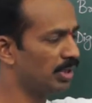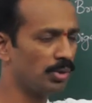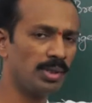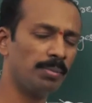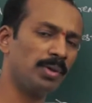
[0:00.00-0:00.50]

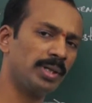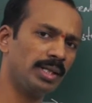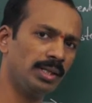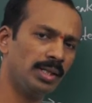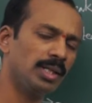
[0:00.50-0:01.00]
into the
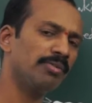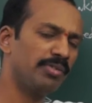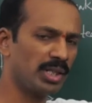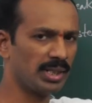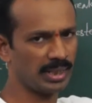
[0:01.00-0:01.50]
body? If
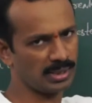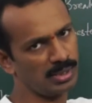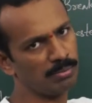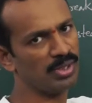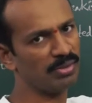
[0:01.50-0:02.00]
we take
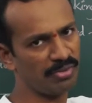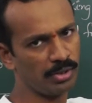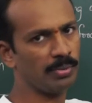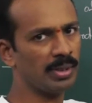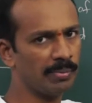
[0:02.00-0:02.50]
example of
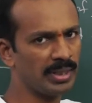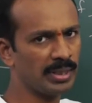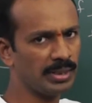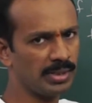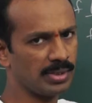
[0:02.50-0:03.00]
human
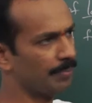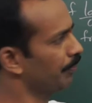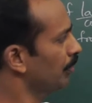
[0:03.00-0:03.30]
beings,